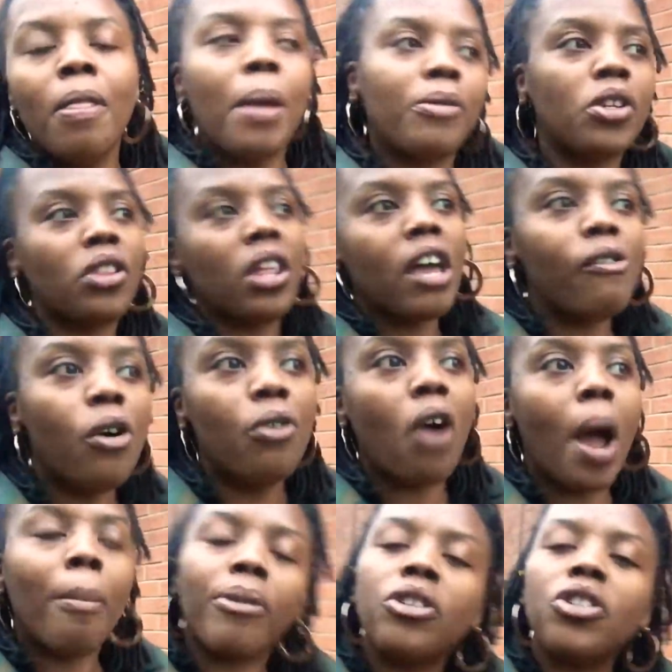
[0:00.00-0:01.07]
so they're all
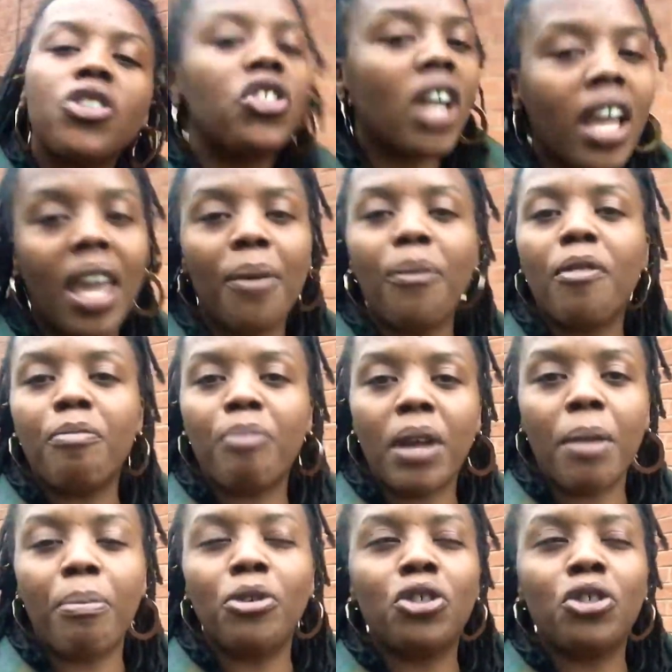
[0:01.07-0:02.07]
right, but just check in with people.